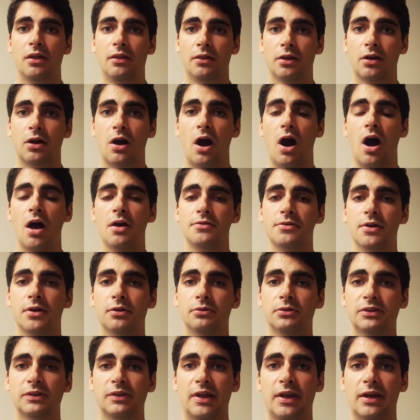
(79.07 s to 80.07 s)
The con,
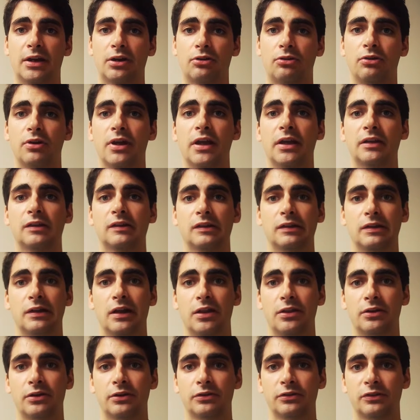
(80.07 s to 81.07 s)
though, is that it creates
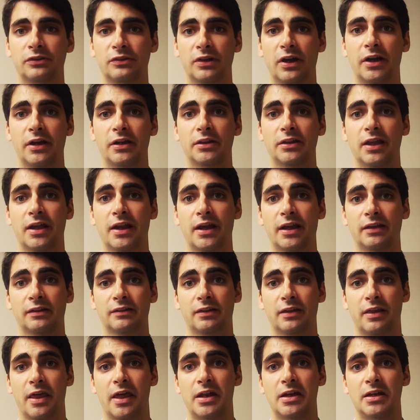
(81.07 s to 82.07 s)
another site that has
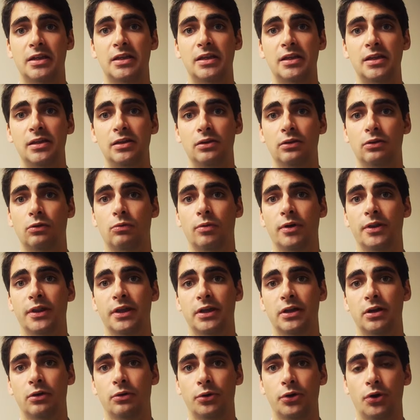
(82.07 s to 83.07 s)
to then heal when
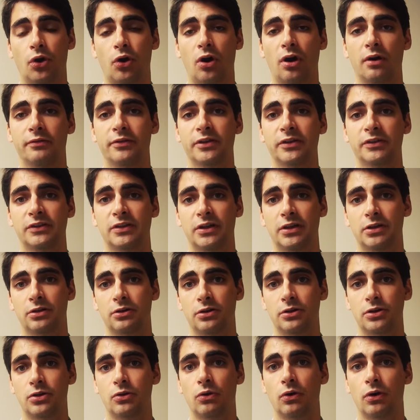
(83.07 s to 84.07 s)
they go and harvest
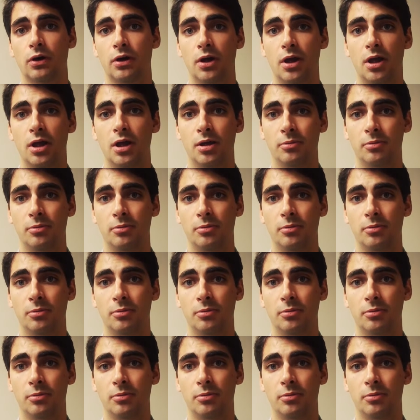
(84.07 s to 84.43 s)
either your